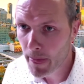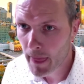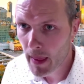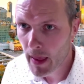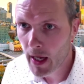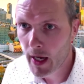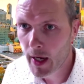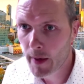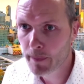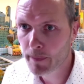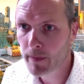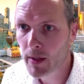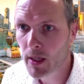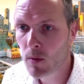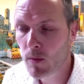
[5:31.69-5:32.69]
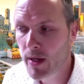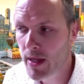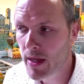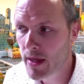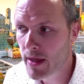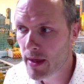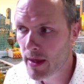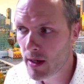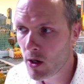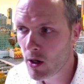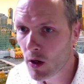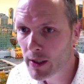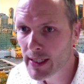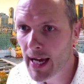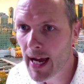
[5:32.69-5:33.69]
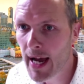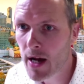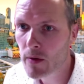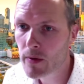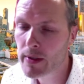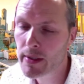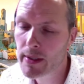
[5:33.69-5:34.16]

And with lockdowns